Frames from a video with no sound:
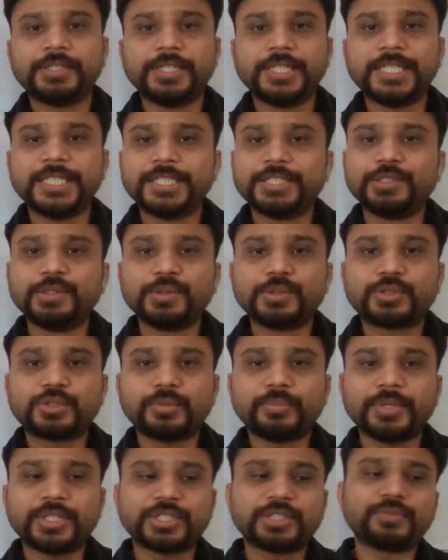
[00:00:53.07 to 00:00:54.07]
It is used
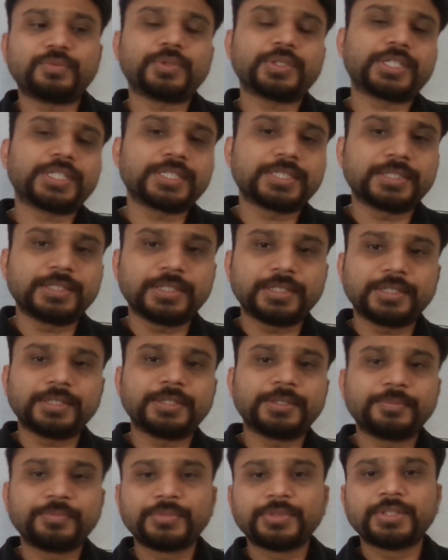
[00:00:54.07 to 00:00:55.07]
to measure what is
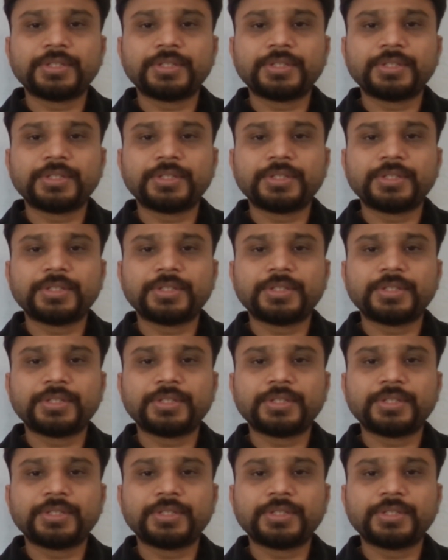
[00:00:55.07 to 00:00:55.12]
the